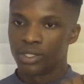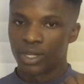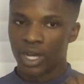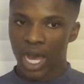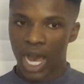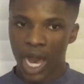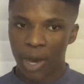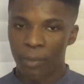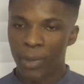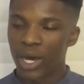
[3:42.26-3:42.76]

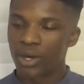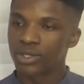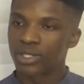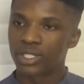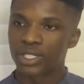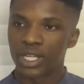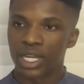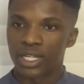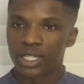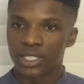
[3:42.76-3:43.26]
amount
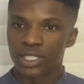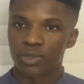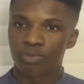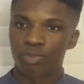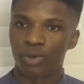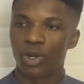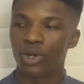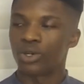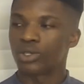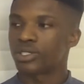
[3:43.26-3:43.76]
sent
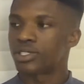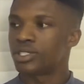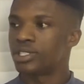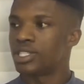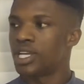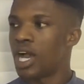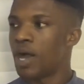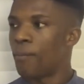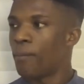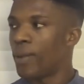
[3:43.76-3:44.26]
plus
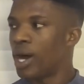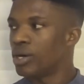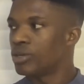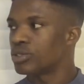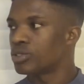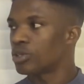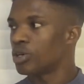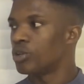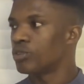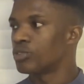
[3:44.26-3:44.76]
the
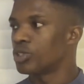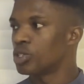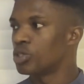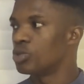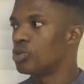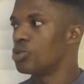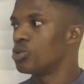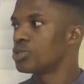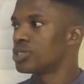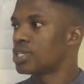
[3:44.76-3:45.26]
amount of the
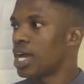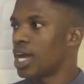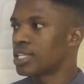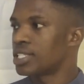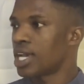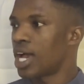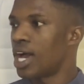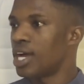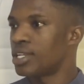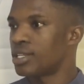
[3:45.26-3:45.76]
goods at
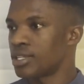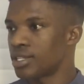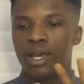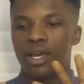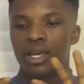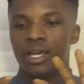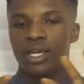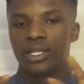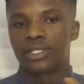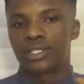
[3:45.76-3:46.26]
hand.
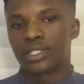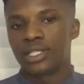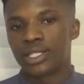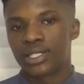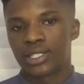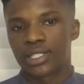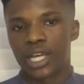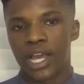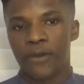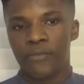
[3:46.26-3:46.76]
A
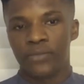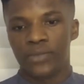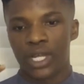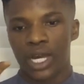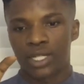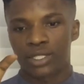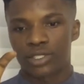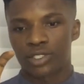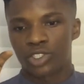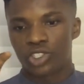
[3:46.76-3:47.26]
system
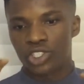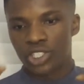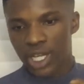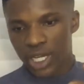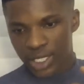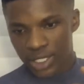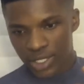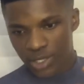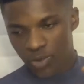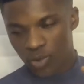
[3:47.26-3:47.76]
that
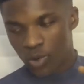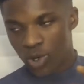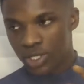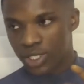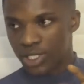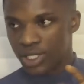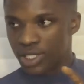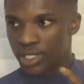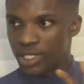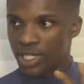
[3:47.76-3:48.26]
checks what
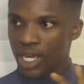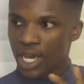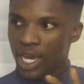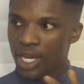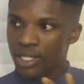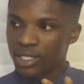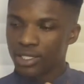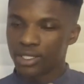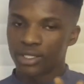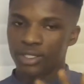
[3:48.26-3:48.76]
is in the
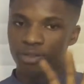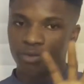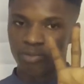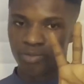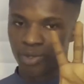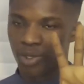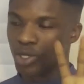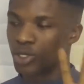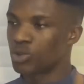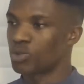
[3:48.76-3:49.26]
hand
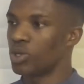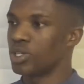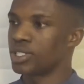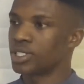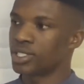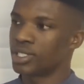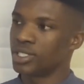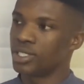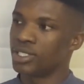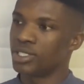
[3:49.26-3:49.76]
plus what
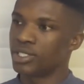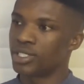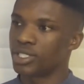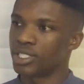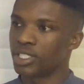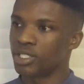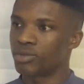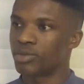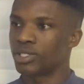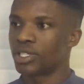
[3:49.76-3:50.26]
is in the
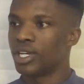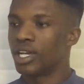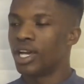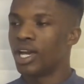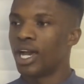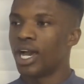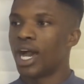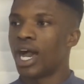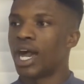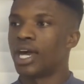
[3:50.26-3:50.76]
receipt
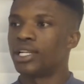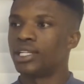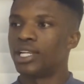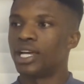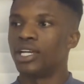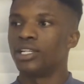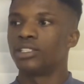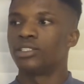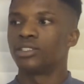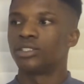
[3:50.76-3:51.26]
and
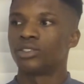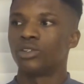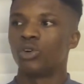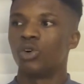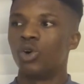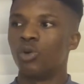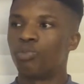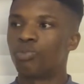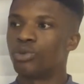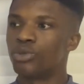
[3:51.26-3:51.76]
then
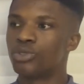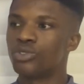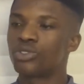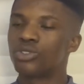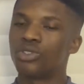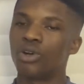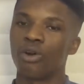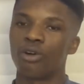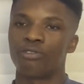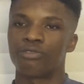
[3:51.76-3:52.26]
opens
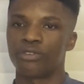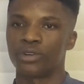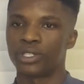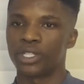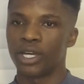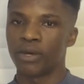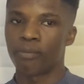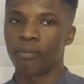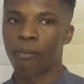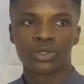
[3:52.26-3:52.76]
door for
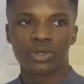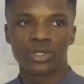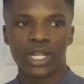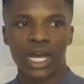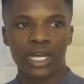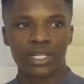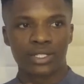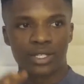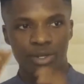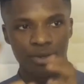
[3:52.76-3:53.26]
them. So
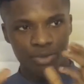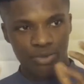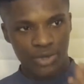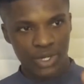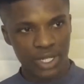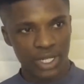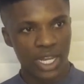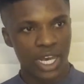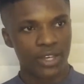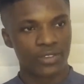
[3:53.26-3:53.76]
that's the
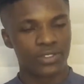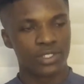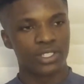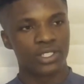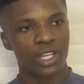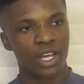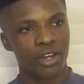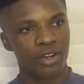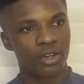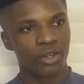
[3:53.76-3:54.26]
real life
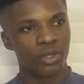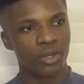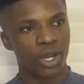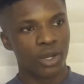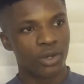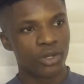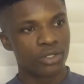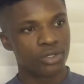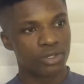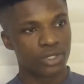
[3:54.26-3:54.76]
scenario. You are
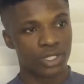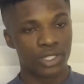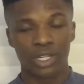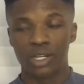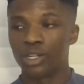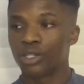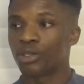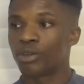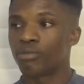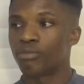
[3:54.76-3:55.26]
going to need a
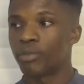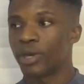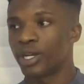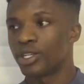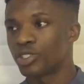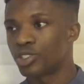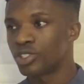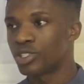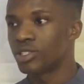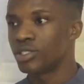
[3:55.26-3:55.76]
lot of
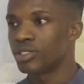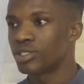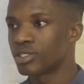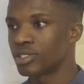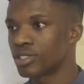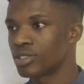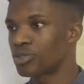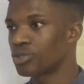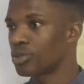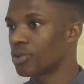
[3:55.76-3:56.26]

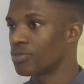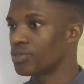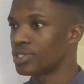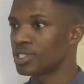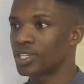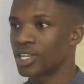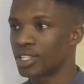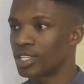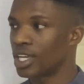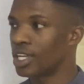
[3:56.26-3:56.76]
machines,
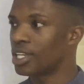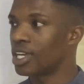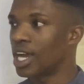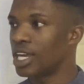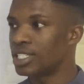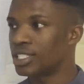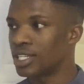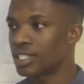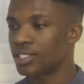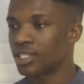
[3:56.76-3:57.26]
sophisticated
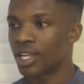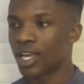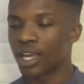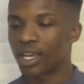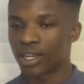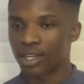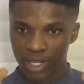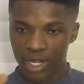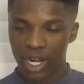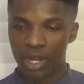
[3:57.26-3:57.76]
gadgets like
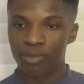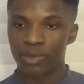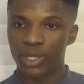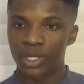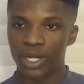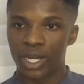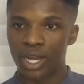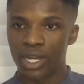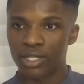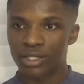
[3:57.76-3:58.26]

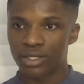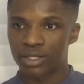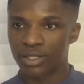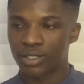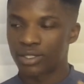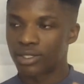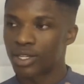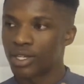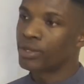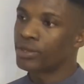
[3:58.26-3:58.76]

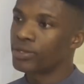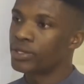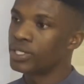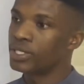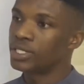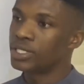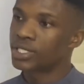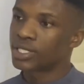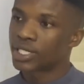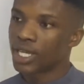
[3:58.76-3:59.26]
cameras,
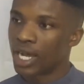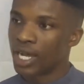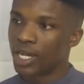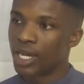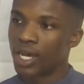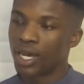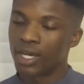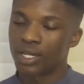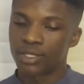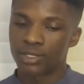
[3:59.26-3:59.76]
3D
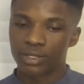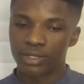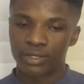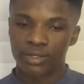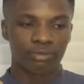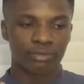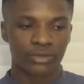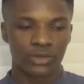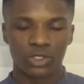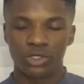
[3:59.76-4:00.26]

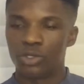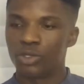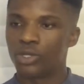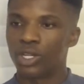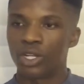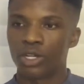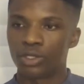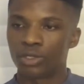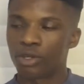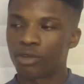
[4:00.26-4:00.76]
scanners, a
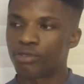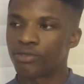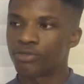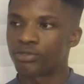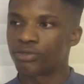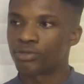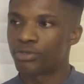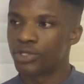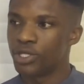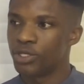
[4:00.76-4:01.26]
lot of
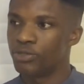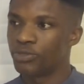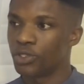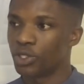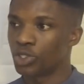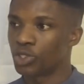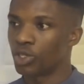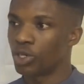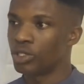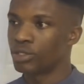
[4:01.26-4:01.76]
real
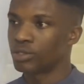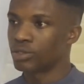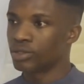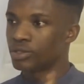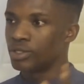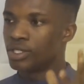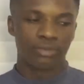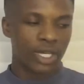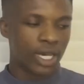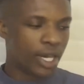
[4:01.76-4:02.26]
vision
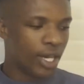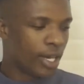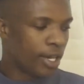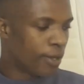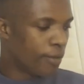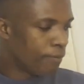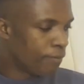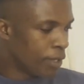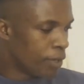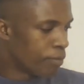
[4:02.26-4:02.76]

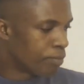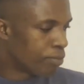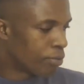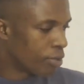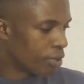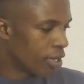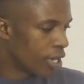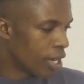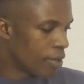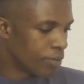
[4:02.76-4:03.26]
in
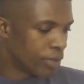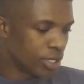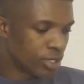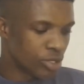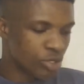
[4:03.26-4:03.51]
programming